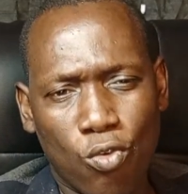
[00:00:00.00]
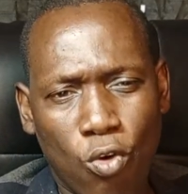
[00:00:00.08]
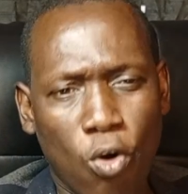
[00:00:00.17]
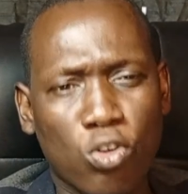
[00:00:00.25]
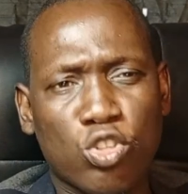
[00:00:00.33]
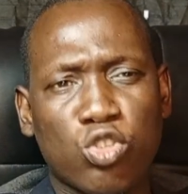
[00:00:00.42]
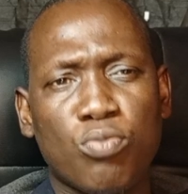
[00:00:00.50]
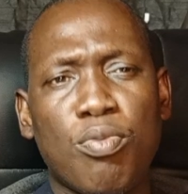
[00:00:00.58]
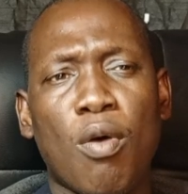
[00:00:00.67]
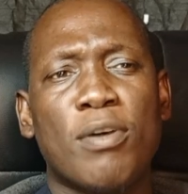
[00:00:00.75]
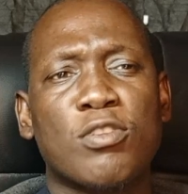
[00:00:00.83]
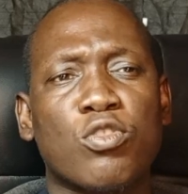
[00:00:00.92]
go to
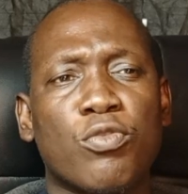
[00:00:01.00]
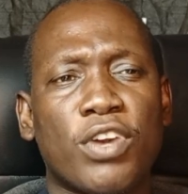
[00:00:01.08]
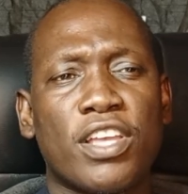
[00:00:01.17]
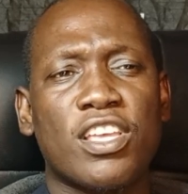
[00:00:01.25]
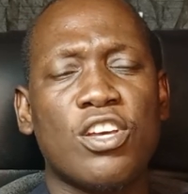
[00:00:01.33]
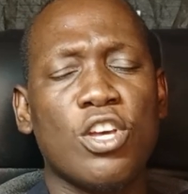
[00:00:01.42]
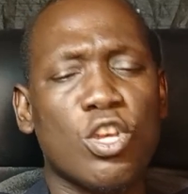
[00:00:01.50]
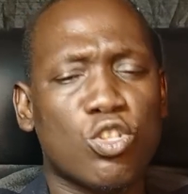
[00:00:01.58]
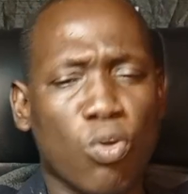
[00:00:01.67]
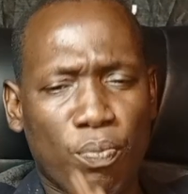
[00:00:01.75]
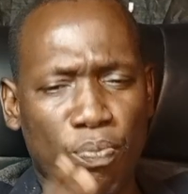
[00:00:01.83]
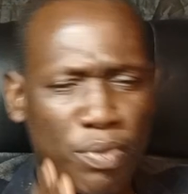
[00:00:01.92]
Bomas of Kenya.
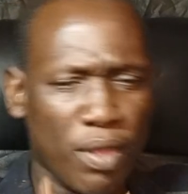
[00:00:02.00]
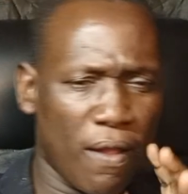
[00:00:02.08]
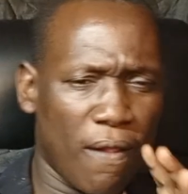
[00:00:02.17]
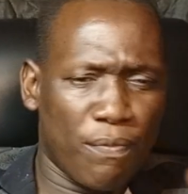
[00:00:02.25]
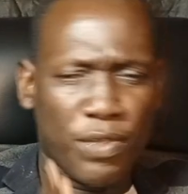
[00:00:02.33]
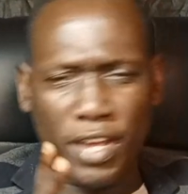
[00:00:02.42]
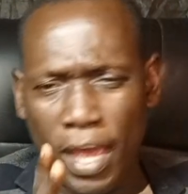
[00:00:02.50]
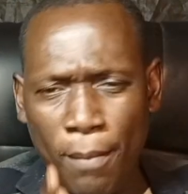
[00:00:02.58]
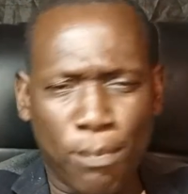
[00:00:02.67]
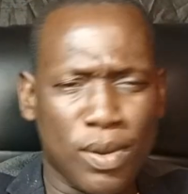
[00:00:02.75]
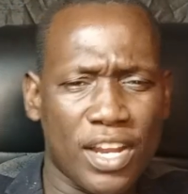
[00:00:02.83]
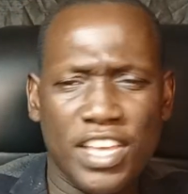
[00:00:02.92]
So the game
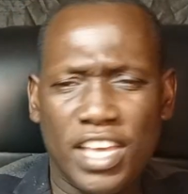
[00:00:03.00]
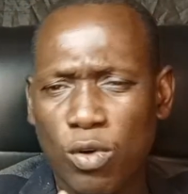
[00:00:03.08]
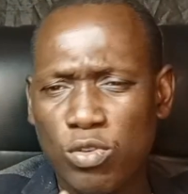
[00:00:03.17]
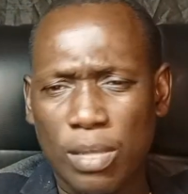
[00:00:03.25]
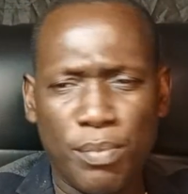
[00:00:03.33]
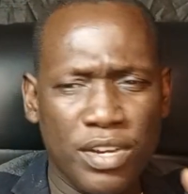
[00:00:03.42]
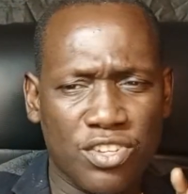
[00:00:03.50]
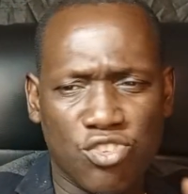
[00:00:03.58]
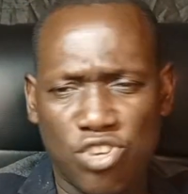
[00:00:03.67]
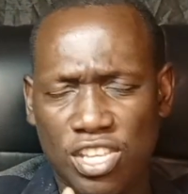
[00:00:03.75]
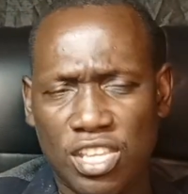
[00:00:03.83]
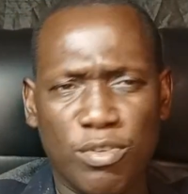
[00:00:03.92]
plan here was a bit
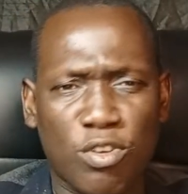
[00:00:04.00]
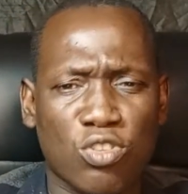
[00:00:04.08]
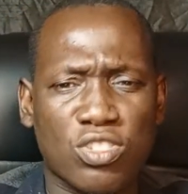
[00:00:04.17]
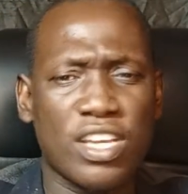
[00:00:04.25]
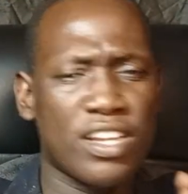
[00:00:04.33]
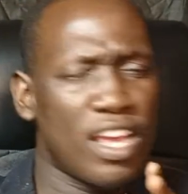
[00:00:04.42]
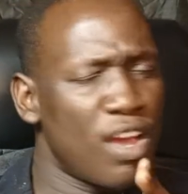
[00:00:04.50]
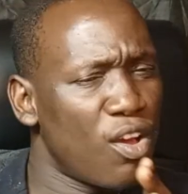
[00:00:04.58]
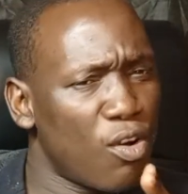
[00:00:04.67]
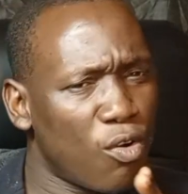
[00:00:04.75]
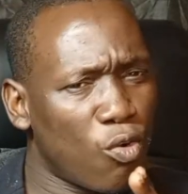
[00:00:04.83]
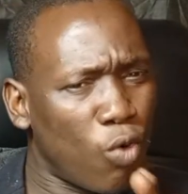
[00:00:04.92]
tricky because then
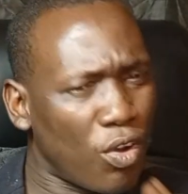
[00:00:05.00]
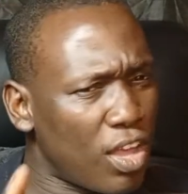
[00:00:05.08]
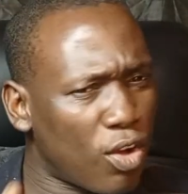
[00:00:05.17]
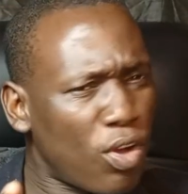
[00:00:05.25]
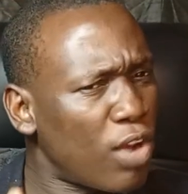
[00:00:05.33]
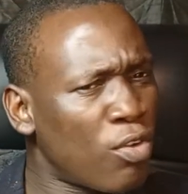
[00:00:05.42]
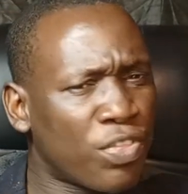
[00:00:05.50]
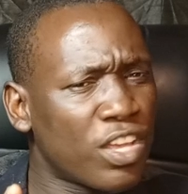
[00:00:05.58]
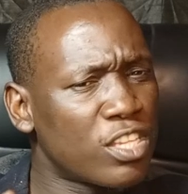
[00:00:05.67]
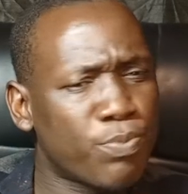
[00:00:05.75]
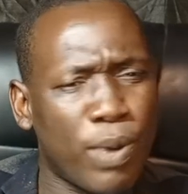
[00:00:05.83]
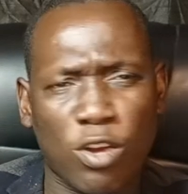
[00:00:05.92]
Wajakoya, I don't think,
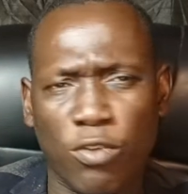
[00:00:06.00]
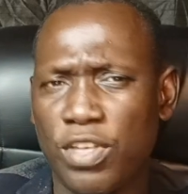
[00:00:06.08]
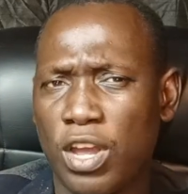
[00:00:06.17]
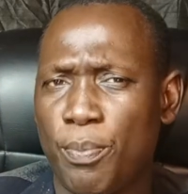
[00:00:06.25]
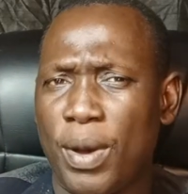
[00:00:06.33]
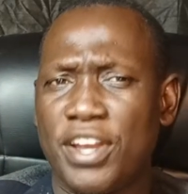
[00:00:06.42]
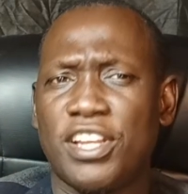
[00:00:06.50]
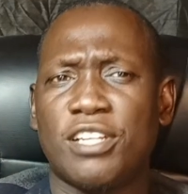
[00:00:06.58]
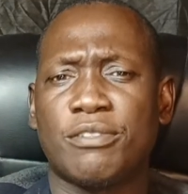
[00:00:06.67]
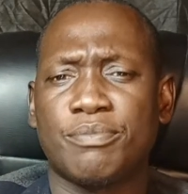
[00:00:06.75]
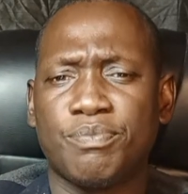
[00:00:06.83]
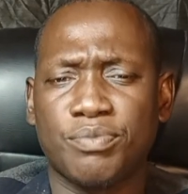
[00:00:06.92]
is part of that panel,
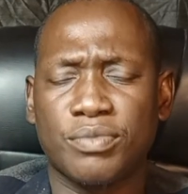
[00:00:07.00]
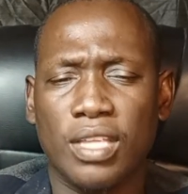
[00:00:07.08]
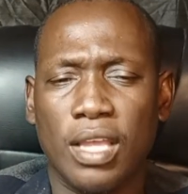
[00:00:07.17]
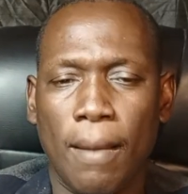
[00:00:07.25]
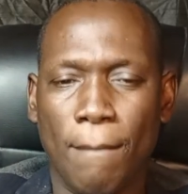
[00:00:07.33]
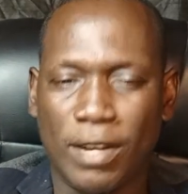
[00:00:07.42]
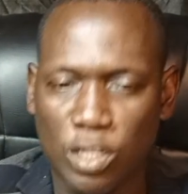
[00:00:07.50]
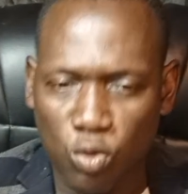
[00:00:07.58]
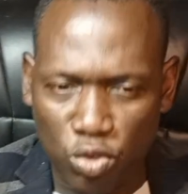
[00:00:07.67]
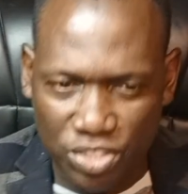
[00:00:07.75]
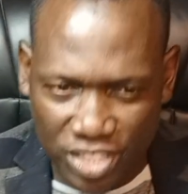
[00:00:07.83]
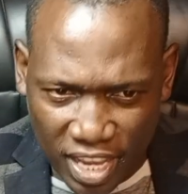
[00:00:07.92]
but he
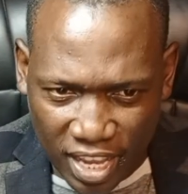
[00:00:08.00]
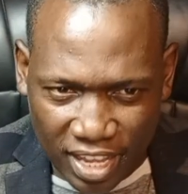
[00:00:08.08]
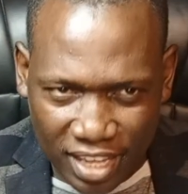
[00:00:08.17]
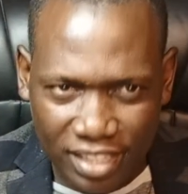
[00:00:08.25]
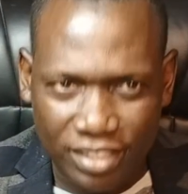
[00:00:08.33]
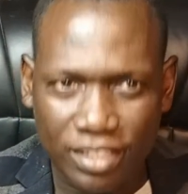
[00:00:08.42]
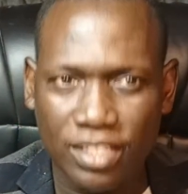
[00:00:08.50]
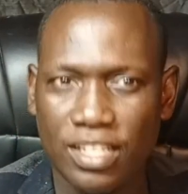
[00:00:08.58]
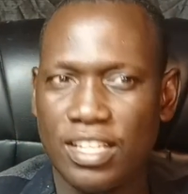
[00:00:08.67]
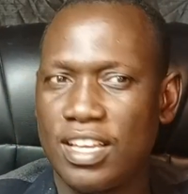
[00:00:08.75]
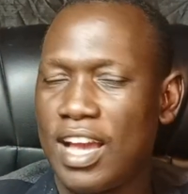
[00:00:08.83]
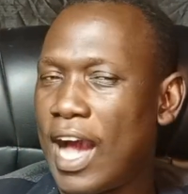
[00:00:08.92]
was there.
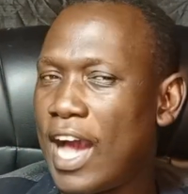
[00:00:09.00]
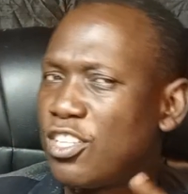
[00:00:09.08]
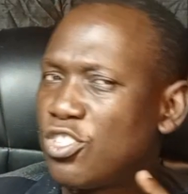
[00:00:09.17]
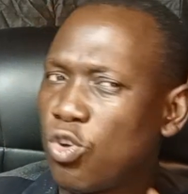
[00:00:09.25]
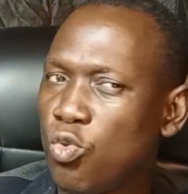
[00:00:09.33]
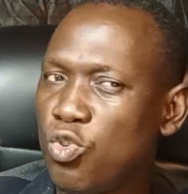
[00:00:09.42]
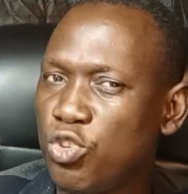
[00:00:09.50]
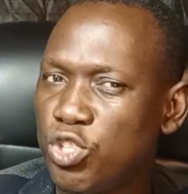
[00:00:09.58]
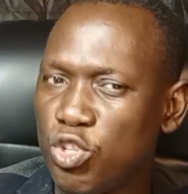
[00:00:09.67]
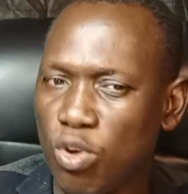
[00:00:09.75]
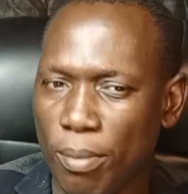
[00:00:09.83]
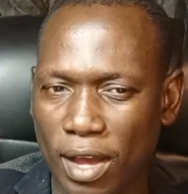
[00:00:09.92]
I saw
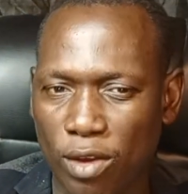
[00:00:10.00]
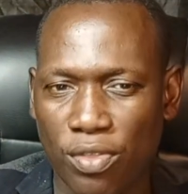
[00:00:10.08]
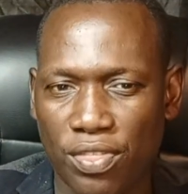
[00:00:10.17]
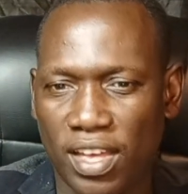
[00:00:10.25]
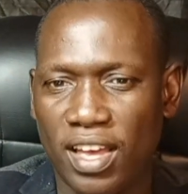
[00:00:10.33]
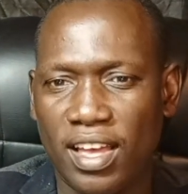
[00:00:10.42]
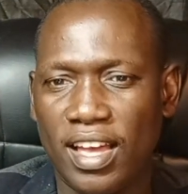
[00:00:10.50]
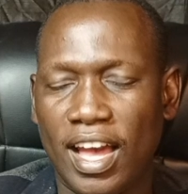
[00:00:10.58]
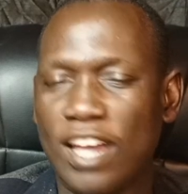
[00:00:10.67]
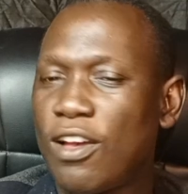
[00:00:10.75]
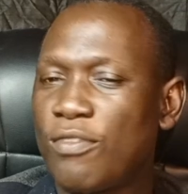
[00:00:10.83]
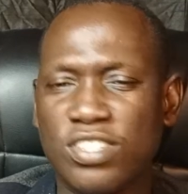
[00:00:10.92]
Eugene Omalo there.
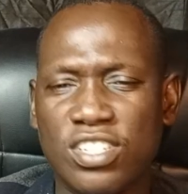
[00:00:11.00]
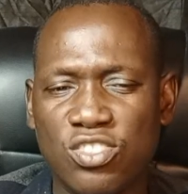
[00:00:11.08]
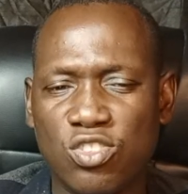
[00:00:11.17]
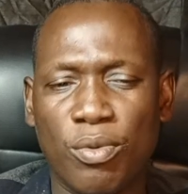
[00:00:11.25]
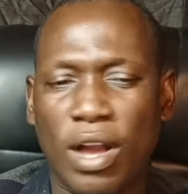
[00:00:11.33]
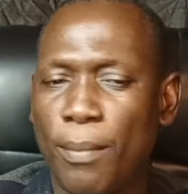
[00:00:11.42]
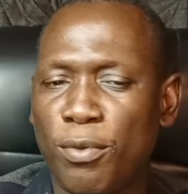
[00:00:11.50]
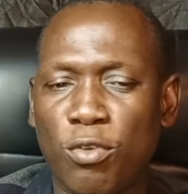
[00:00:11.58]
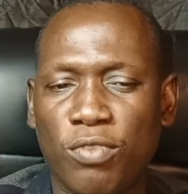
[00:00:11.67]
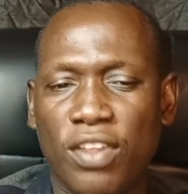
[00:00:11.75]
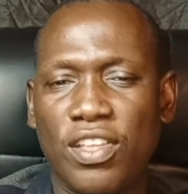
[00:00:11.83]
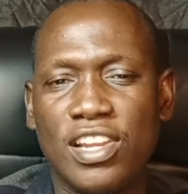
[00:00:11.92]
I have seen a couple
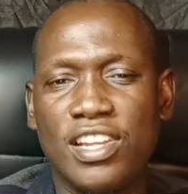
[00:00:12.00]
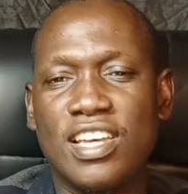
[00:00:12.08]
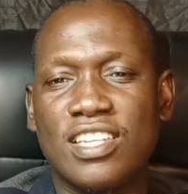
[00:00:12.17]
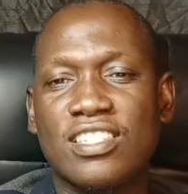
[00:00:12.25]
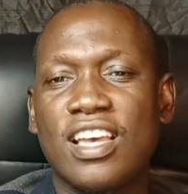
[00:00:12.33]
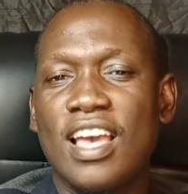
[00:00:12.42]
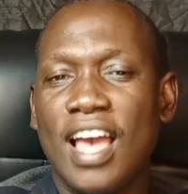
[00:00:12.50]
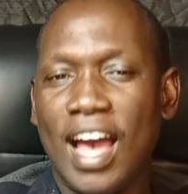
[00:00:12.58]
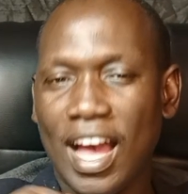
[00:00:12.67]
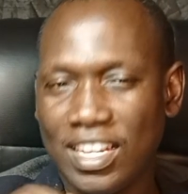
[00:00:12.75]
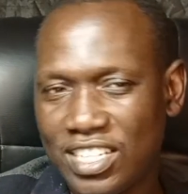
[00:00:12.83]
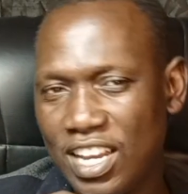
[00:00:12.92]
of other leaders
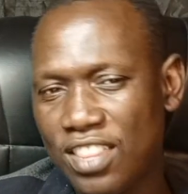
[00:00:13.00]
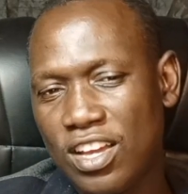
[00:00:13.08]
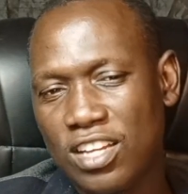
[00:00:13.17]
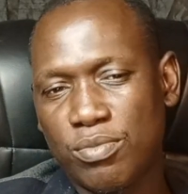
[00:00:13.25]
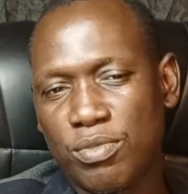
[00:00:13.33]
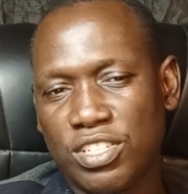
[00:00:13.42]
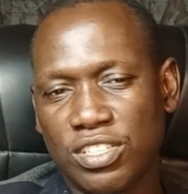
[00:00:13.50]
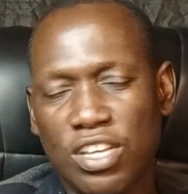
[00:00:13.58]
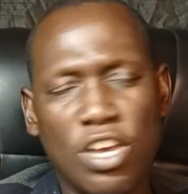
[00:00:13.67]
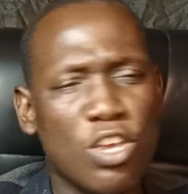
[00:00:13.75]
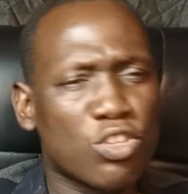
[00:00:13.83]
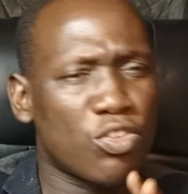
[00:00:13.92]
attend that meeting.
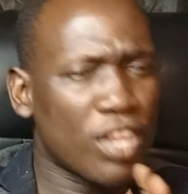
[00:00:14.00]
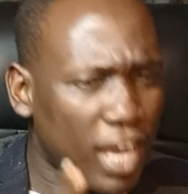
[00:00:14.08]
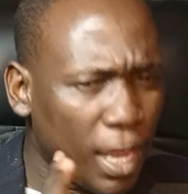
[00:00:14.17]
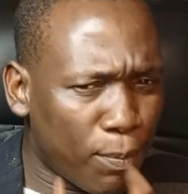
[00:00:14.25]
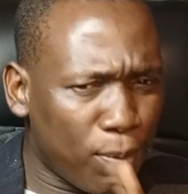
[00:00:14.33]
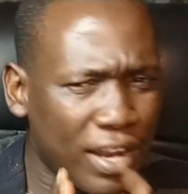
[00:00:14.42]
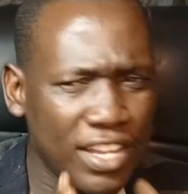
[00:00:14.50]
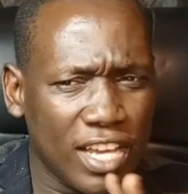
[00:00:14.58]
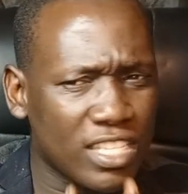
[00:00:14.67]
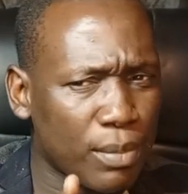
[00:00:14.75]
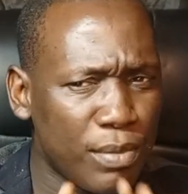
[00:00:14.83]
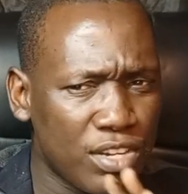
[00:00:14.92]
So the game plan here
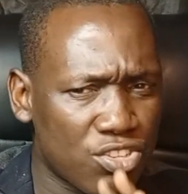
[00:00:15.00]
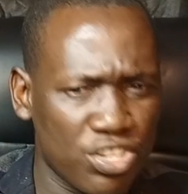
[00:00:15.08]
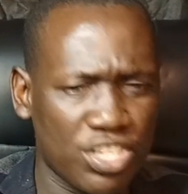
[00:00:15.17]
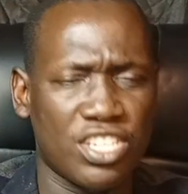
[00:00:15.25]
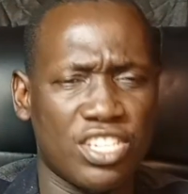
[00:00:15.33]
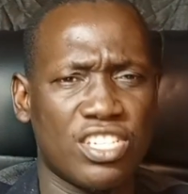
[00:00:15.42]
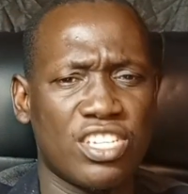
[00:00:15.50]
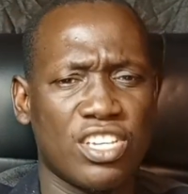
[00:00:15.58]
is a bit tricky.